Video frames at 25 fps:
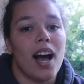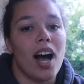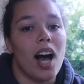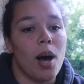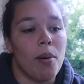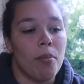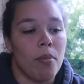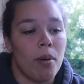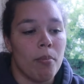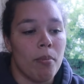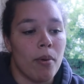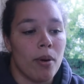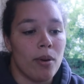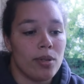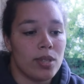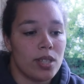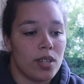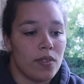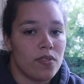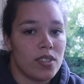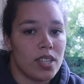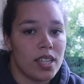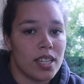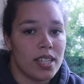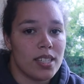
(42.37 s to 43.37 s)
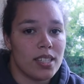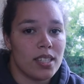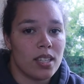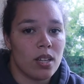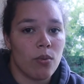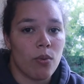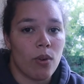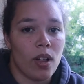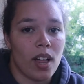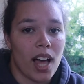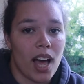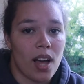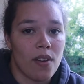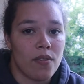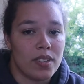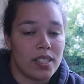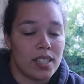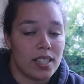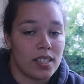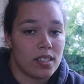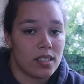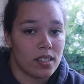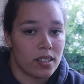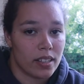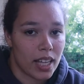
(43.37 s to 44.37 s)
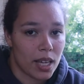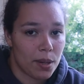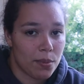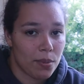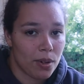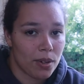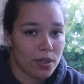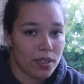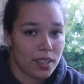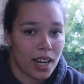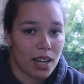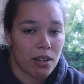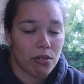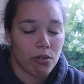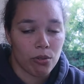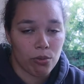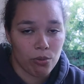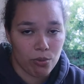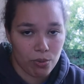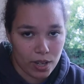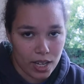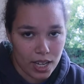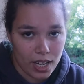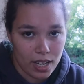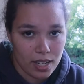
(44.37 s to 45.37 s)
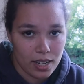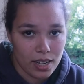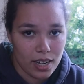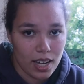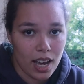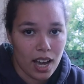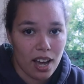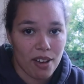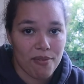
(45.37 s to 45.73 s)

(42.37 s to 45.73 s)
Most of these will have a disclaimer that I will read